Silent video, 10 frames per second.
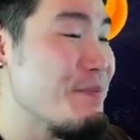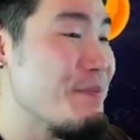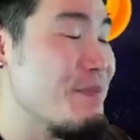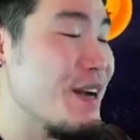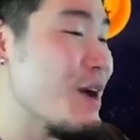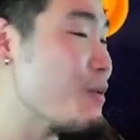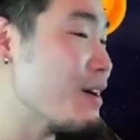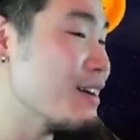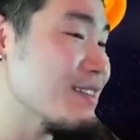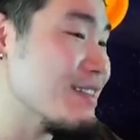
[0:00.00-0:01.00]
But I
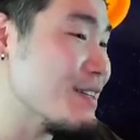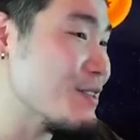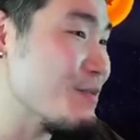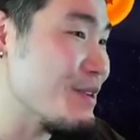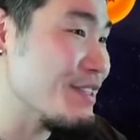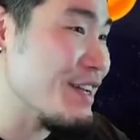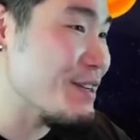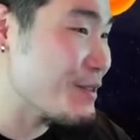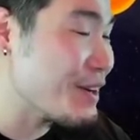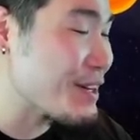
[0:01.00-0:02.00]
want to see Super Saiyan
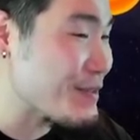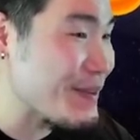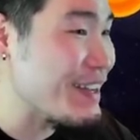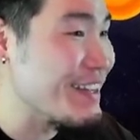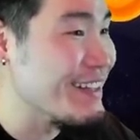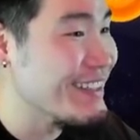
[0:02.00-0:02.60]
Trunks, man.